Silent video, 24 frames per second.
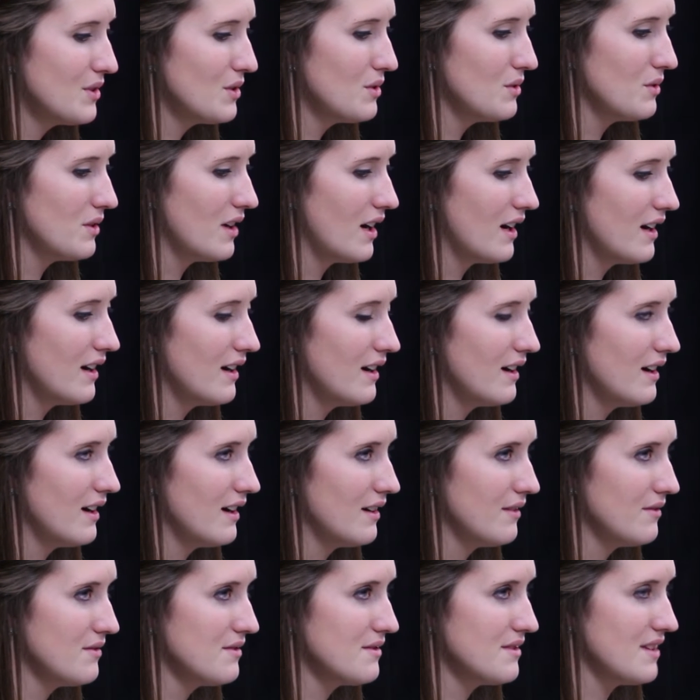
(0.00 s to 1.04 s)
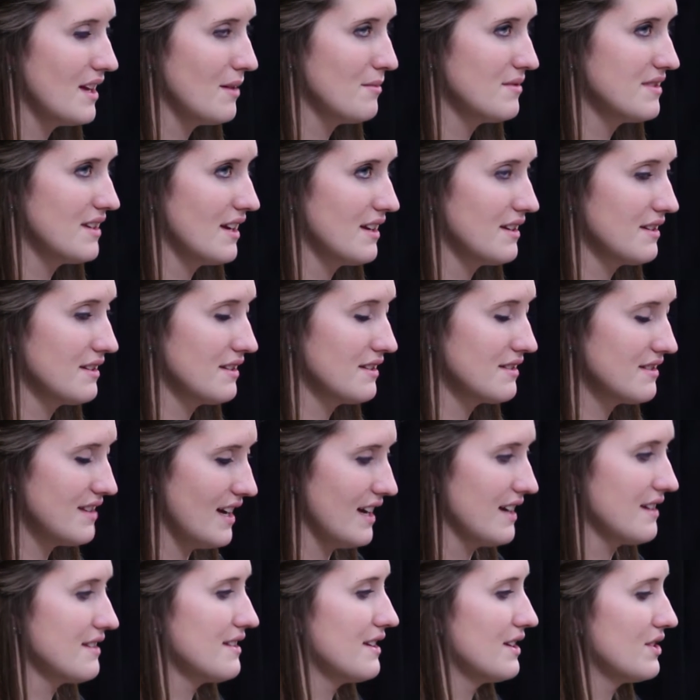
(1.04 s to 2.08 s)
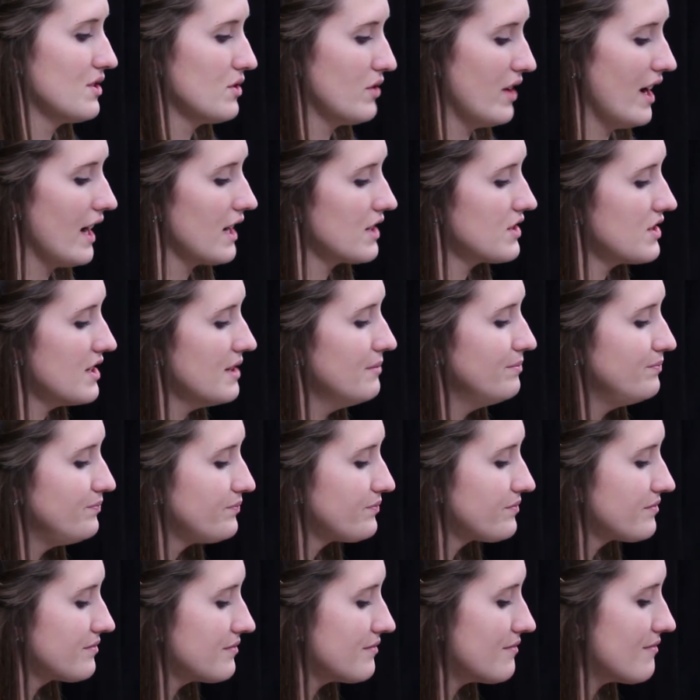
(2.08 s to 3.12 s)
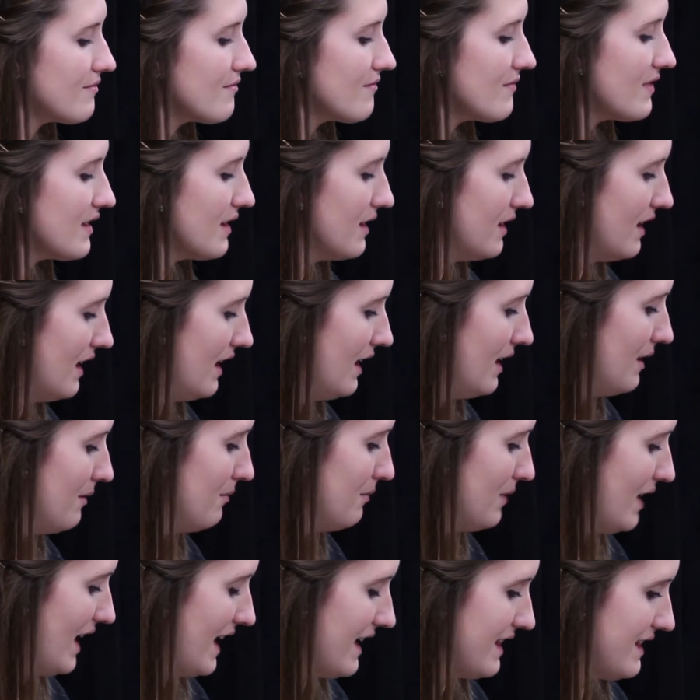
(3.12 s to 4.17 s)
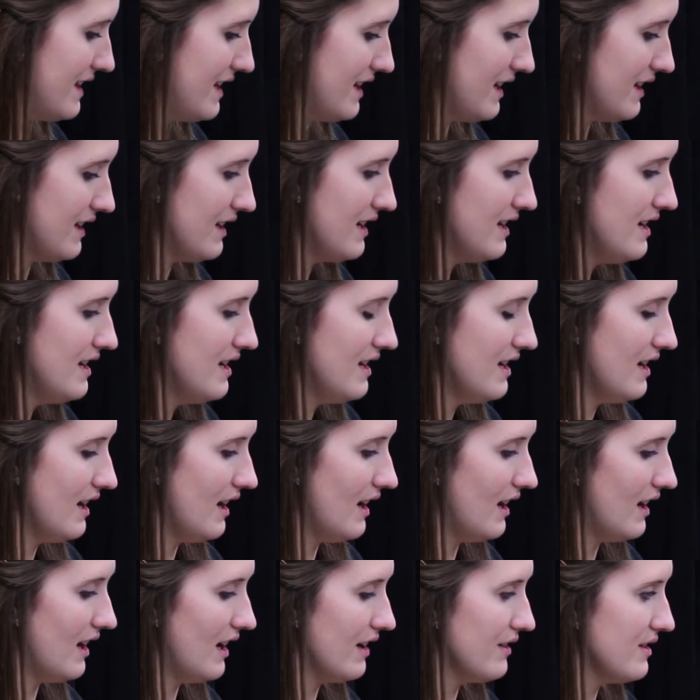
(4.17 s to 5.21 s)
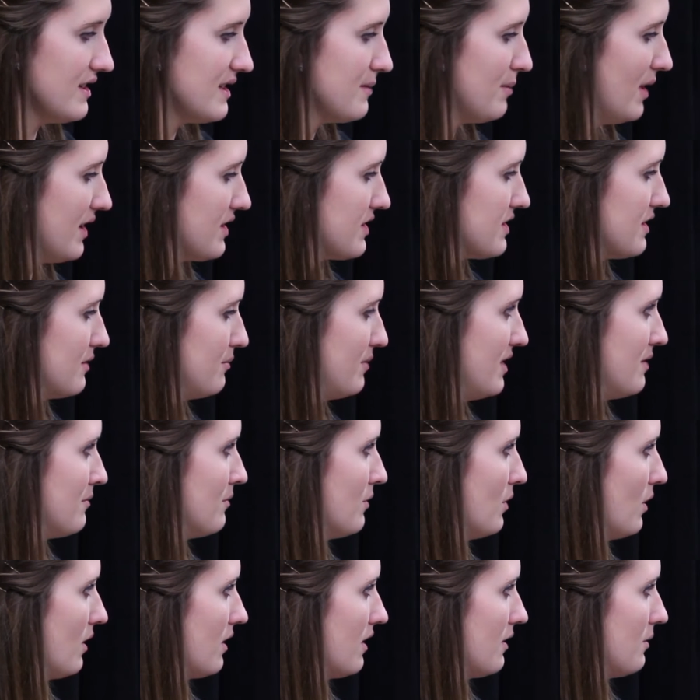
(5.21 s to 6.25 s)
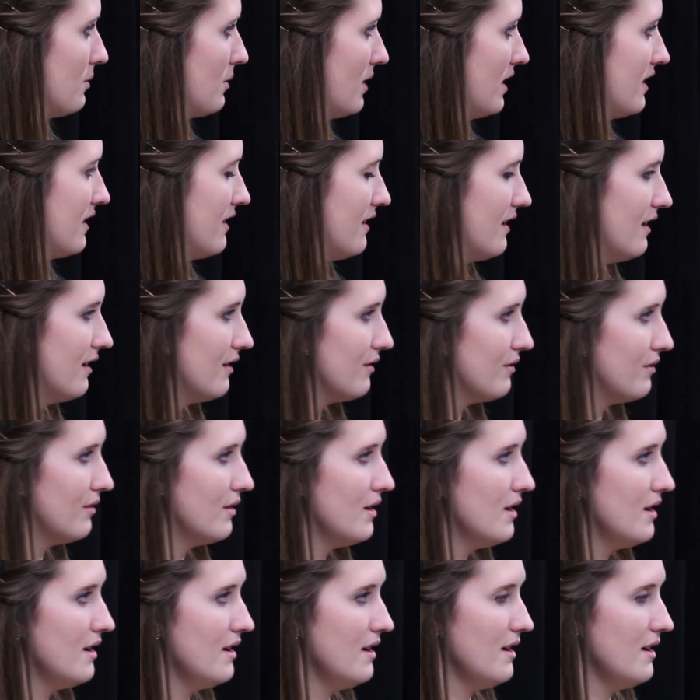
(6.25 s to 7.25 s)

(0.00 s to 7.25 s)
who are of same-sex attraction. But I think our response should be more one of